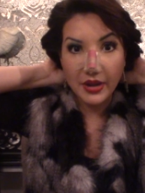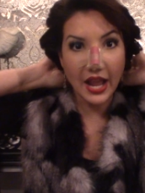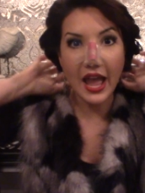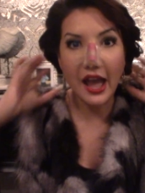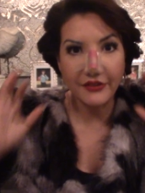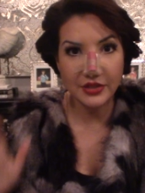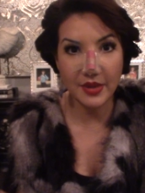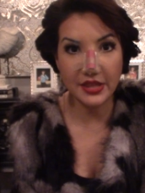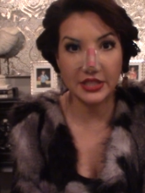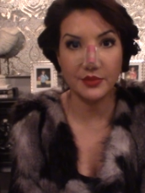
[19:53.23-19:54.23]
I have to
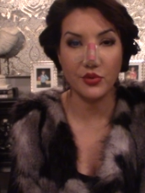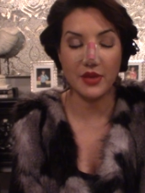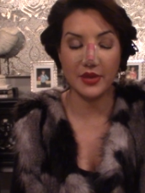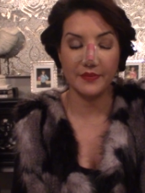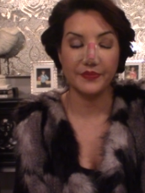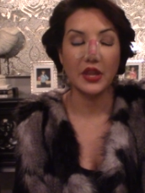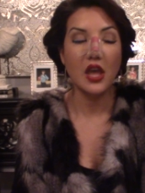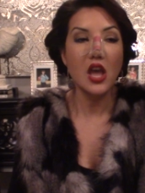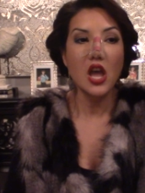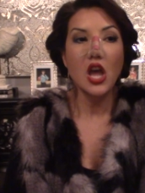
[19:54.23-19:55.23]
make this appointment.
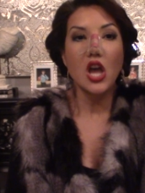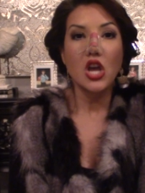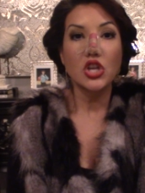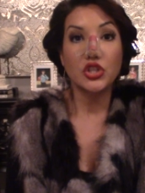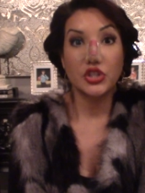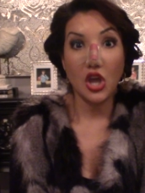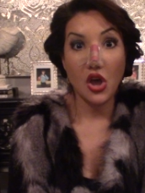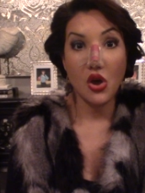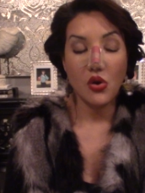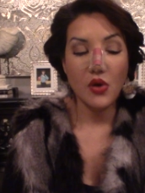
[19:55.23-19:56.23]

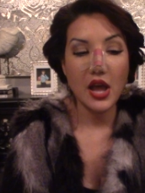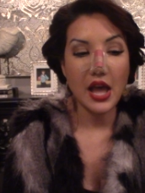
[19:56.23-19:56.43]
So